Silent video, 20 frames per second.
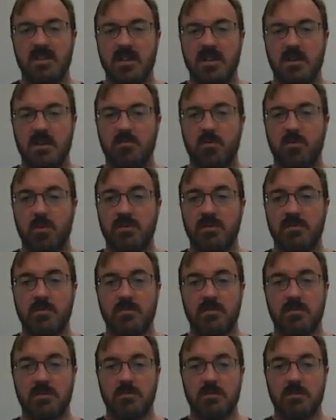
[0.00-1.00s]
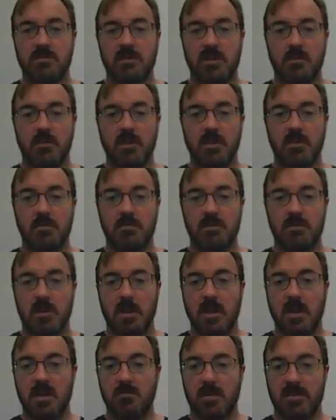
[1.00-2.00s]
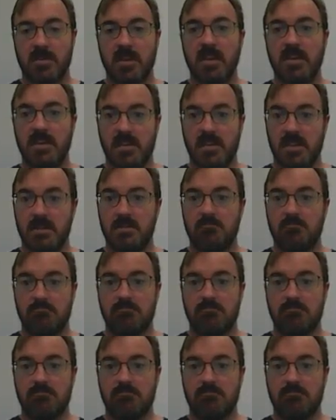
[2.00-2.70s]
10.00 centimeters, but they did.